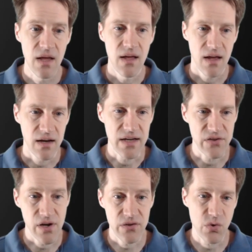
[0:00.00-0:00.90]
And now
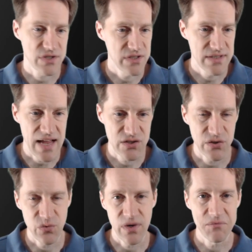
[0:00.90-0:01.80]
the other question is
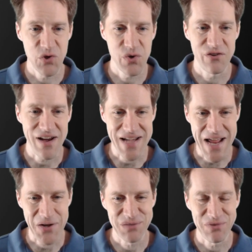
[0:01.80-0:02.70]
actually what I'm doing right
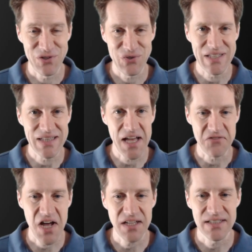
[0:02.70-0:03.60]
now is producing
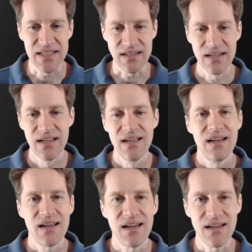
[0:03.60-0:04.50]
live content.
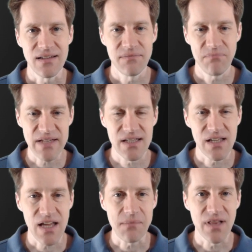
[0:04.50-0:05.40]

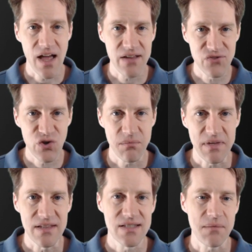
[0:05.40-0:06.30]
Basically, I'm live
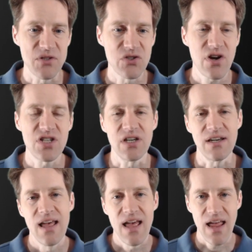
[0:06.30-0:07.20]
streaming this demonstration,
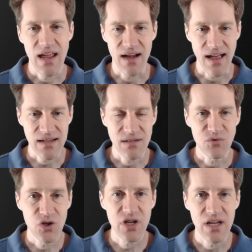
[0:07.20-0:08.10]
and I am
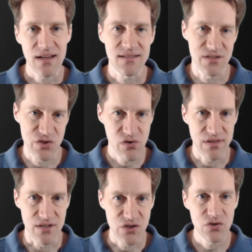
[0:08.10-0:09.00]
looking at the
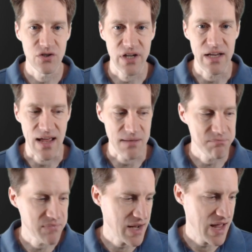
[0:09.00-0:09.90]
screen that you're looking at,
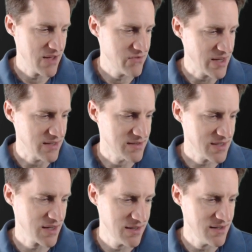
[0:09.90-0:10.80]
but I have a
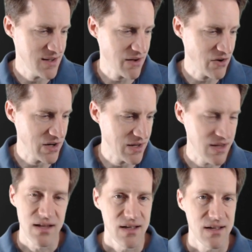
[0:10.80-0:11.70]
secondary
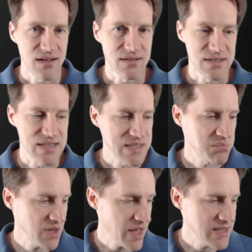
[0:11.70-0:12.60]

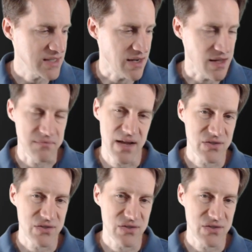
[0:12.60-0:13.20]
display set up. Now